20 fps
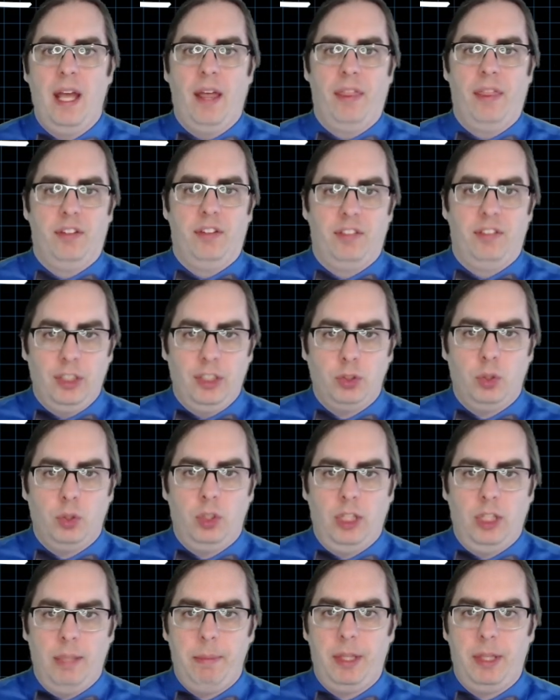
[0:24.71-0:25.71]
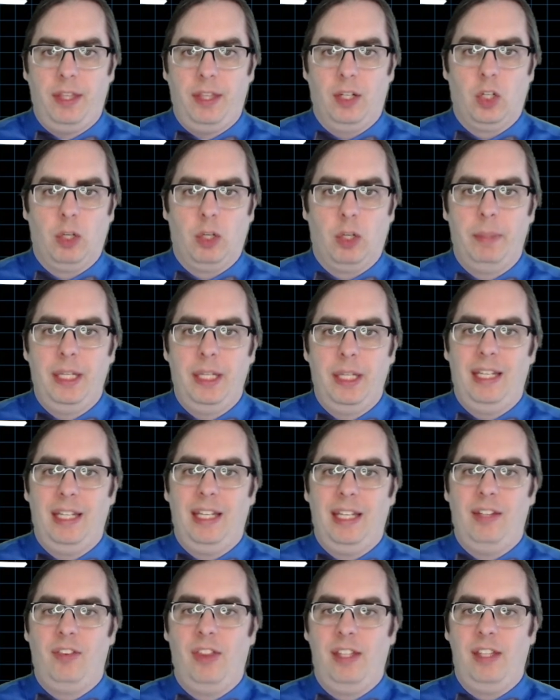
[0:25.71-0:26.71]
The central limit theorem
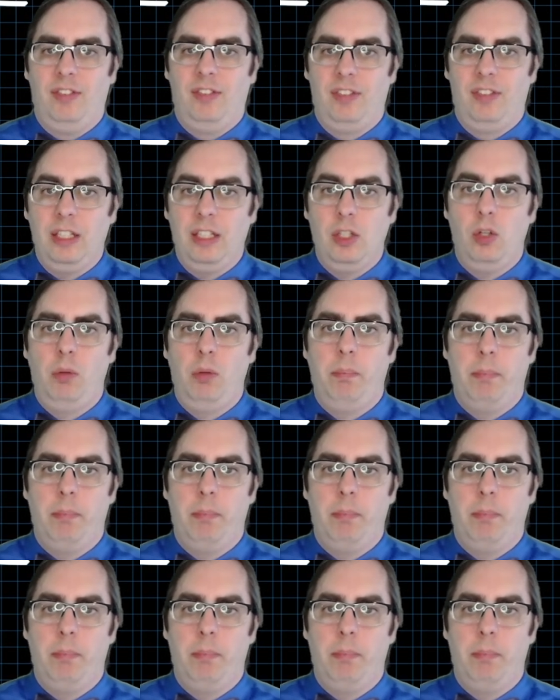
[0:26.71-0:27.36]
is the single